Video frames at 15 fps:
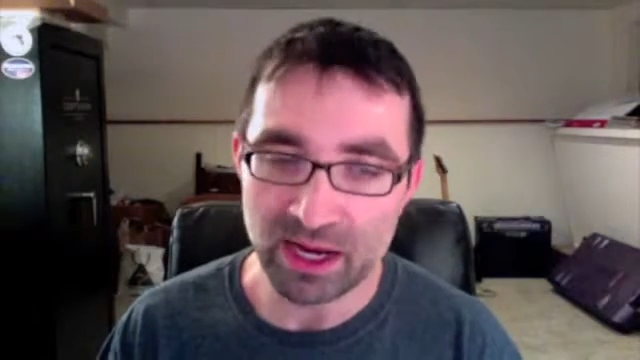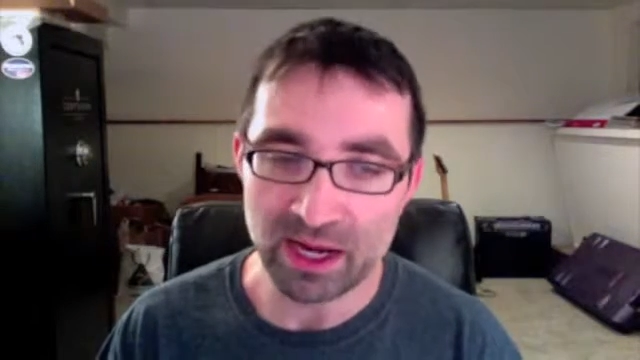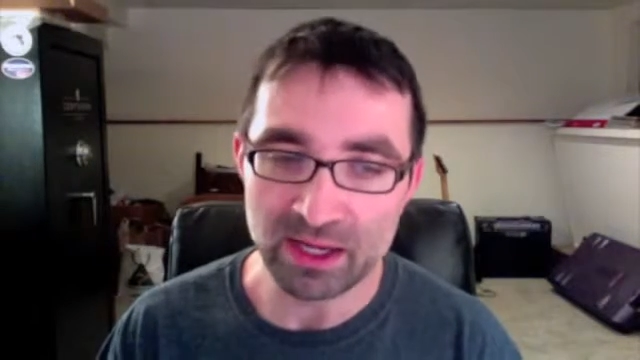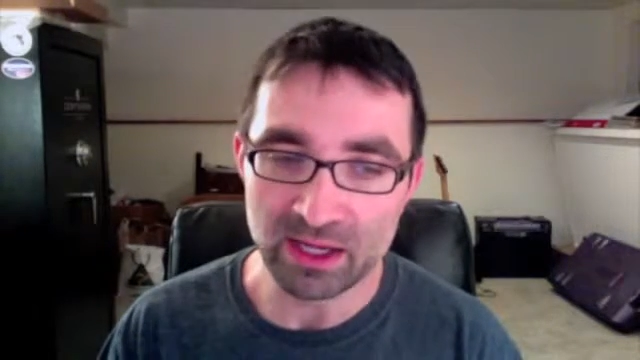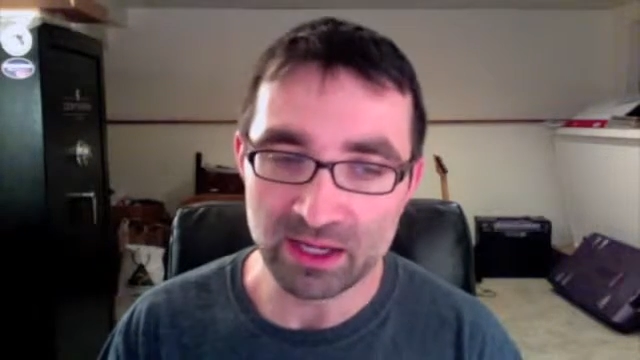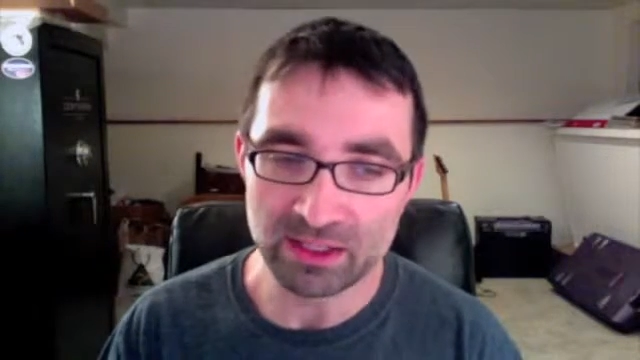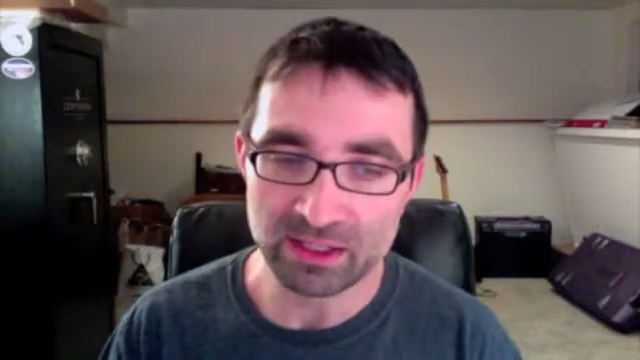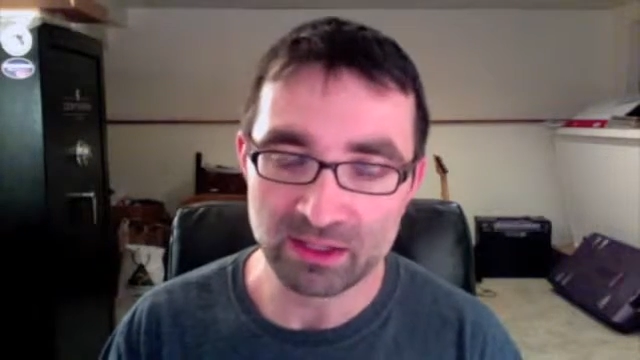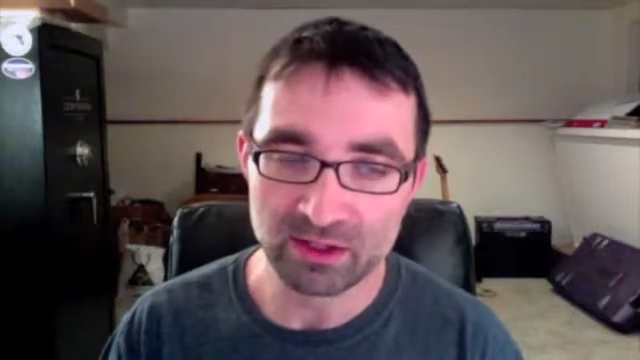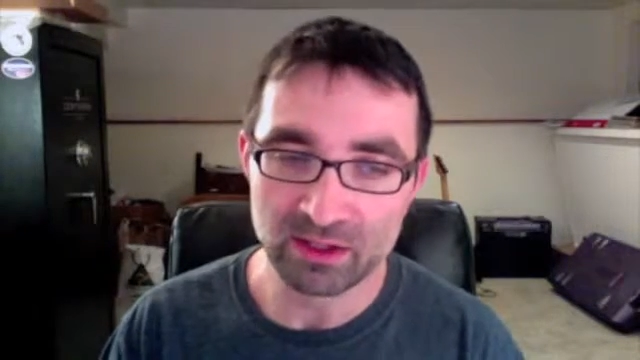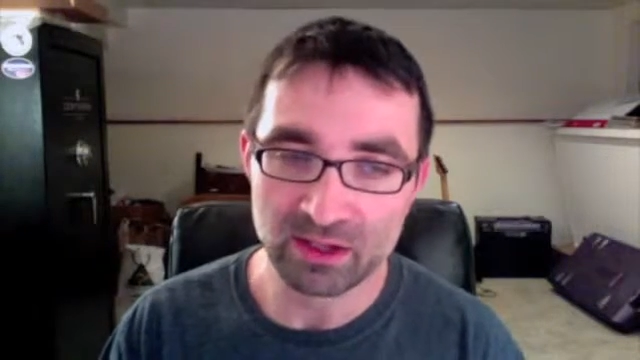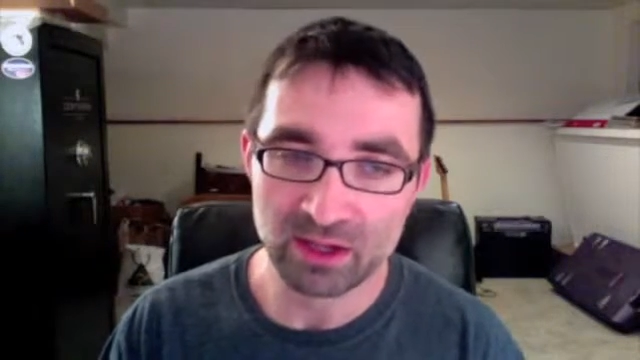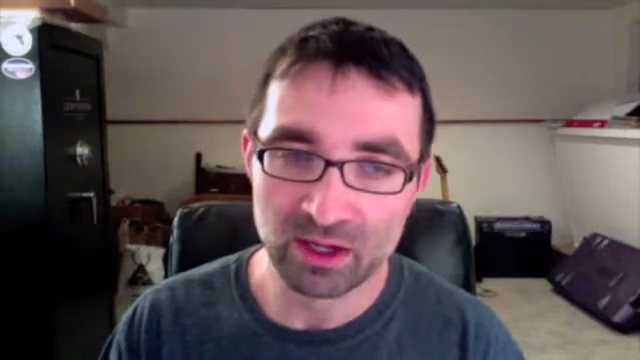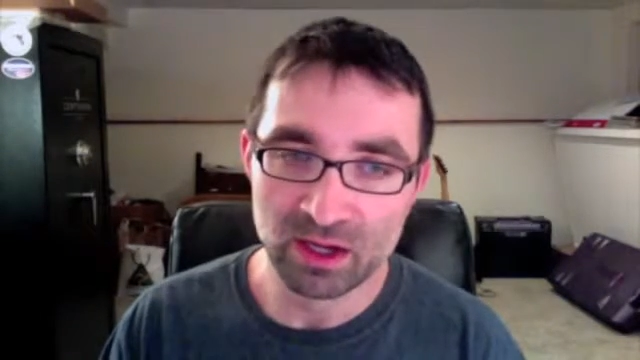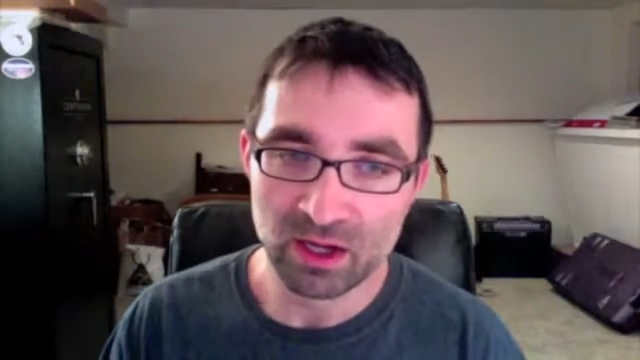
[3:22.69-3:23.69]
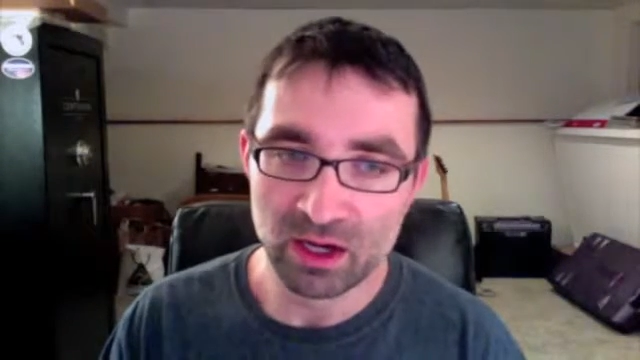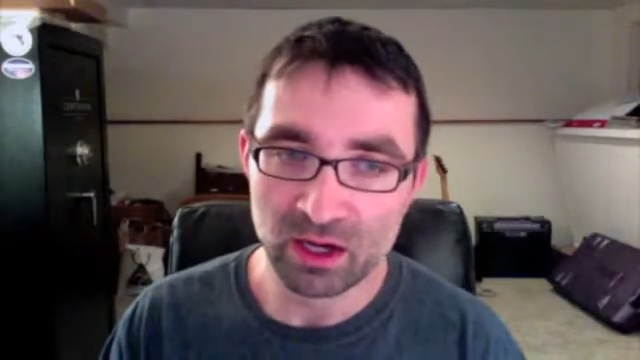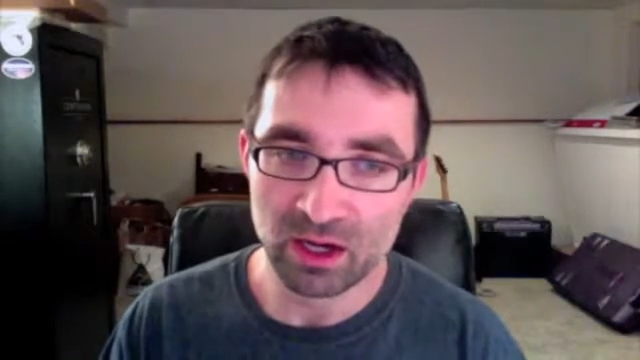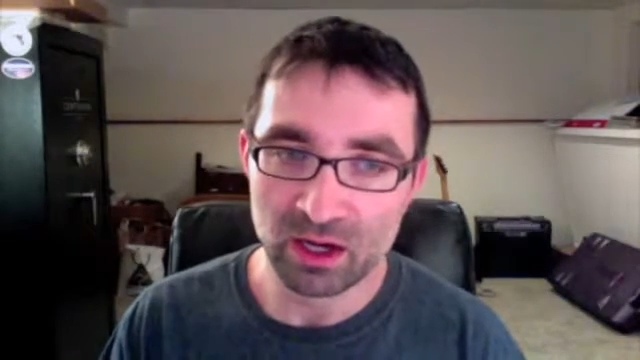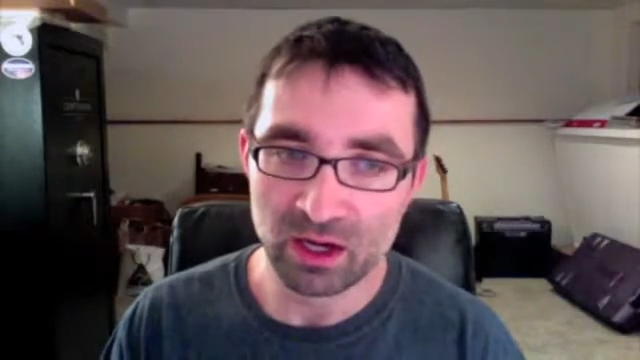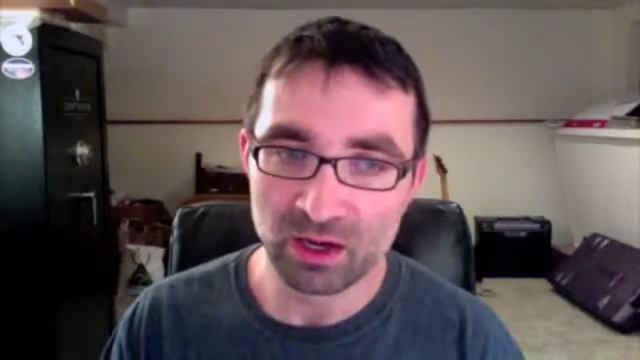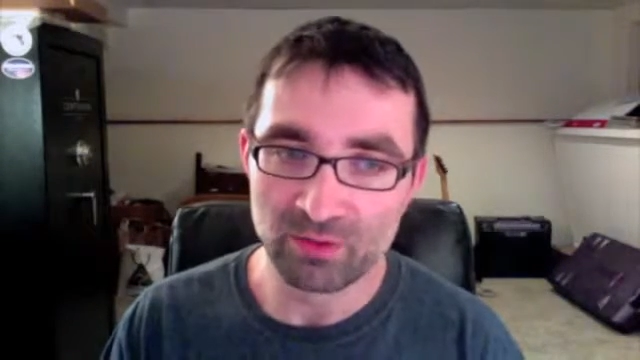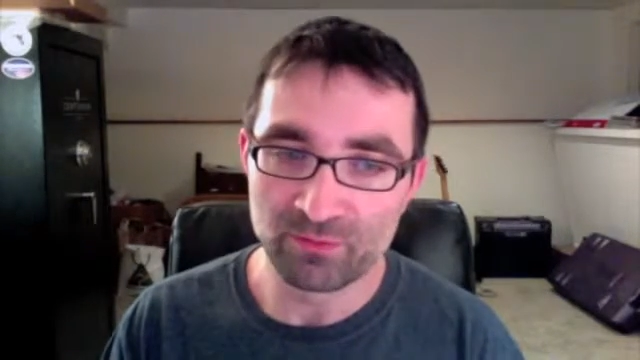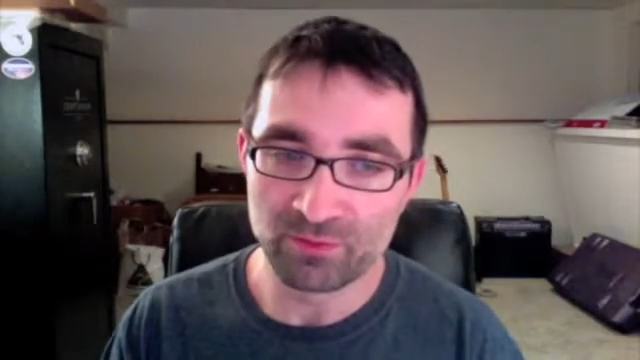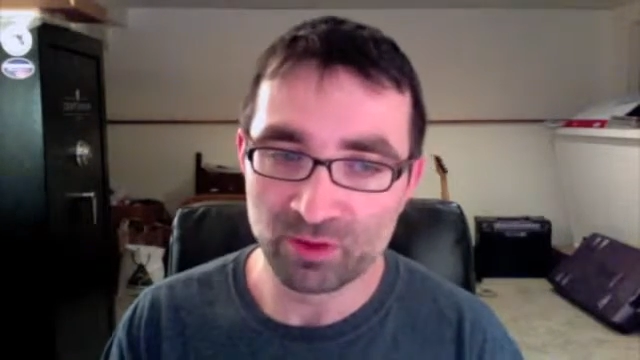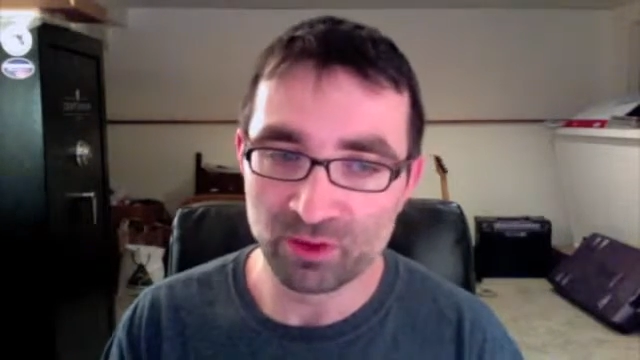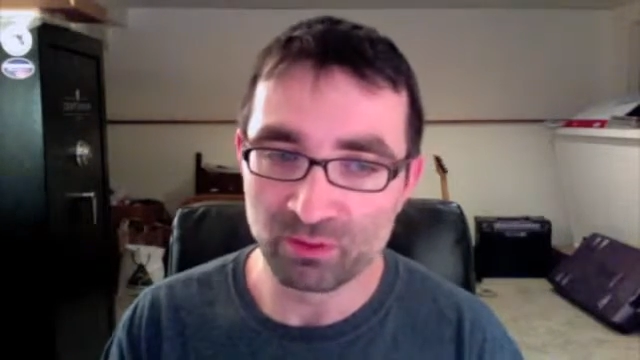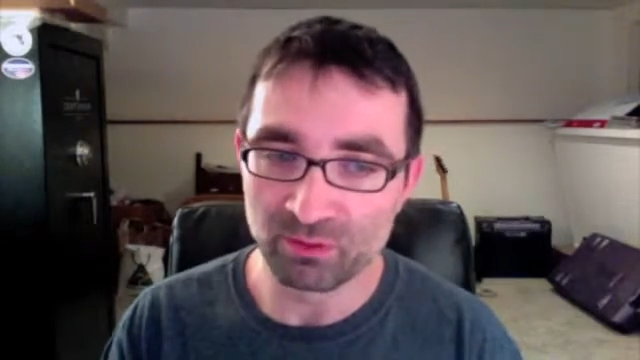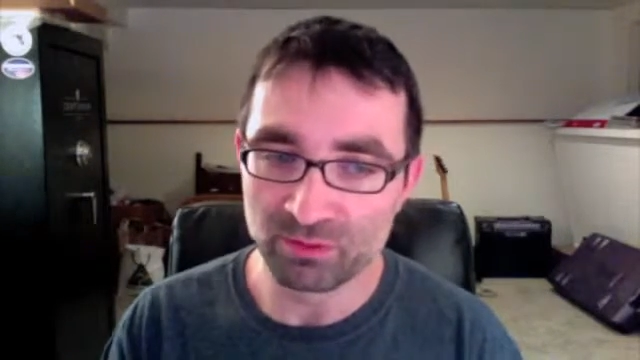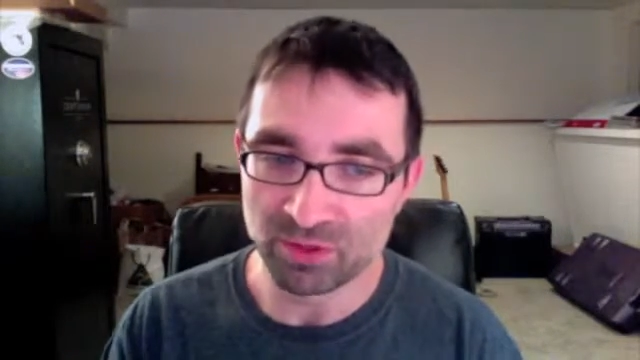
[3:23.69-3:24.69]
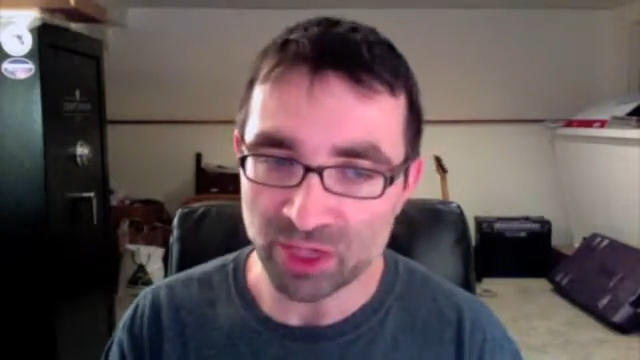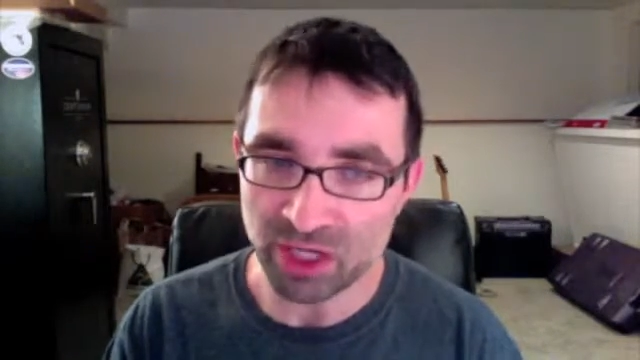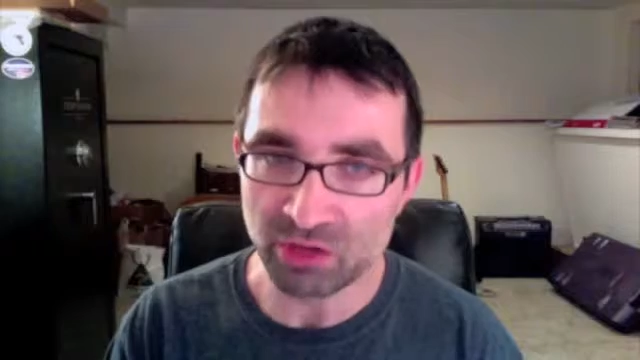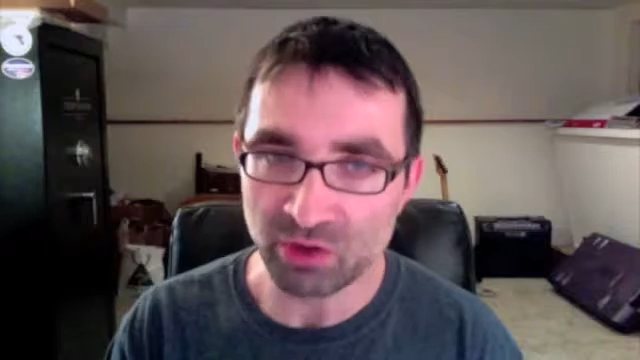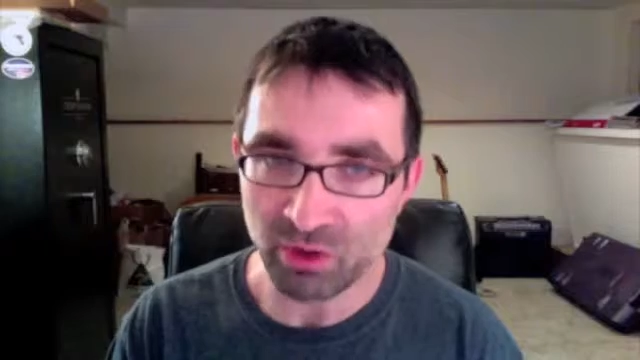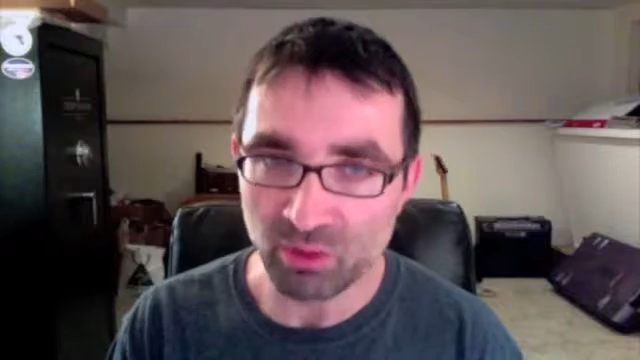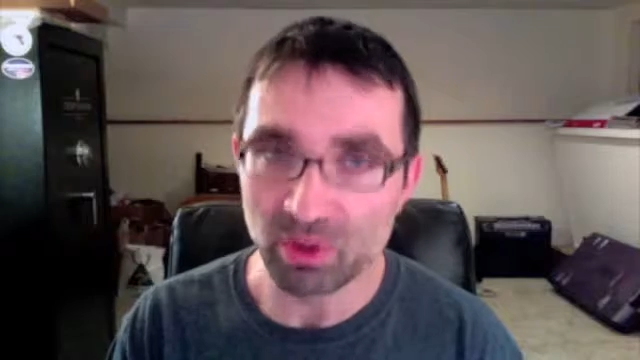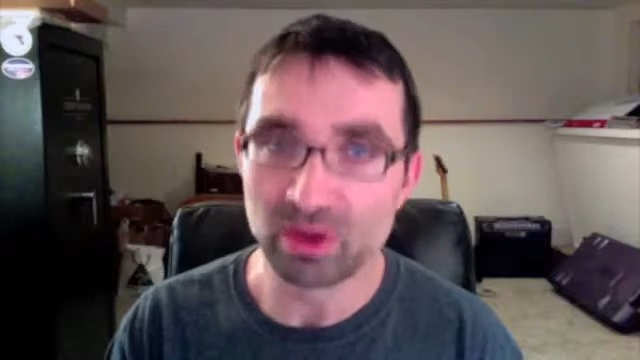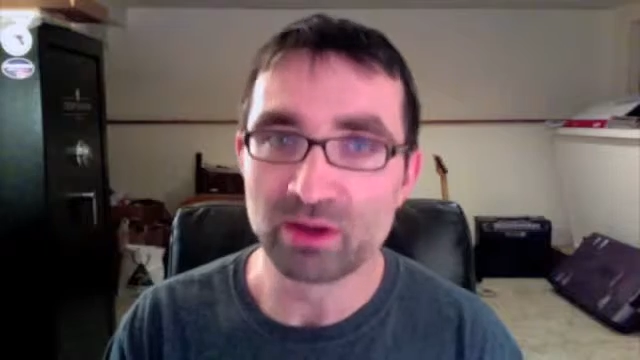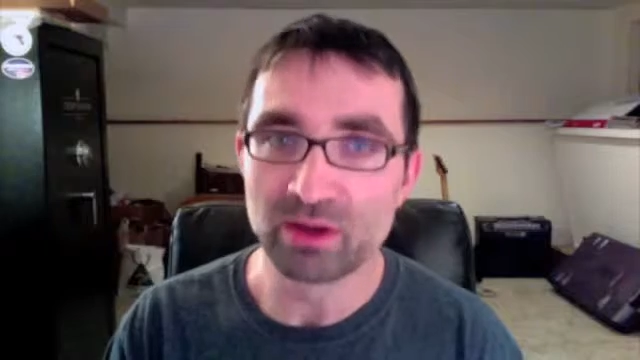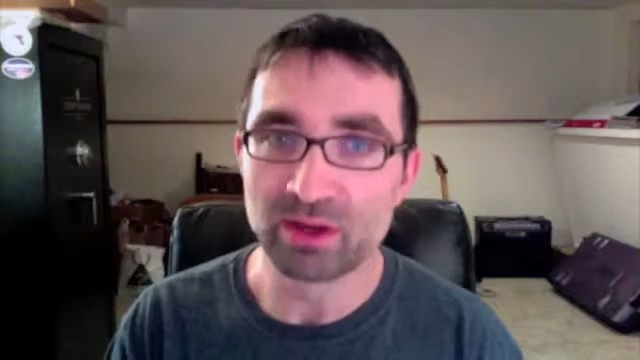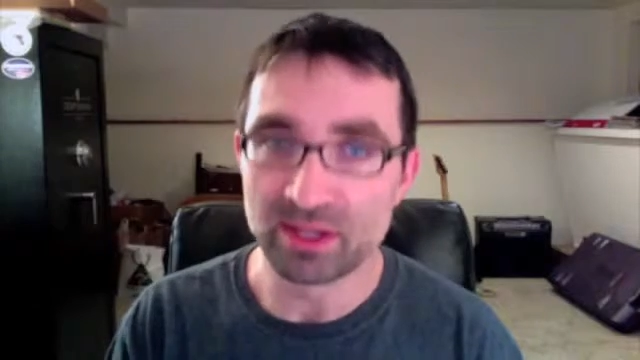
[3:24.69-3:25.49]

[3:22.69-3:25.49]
I did from January 1.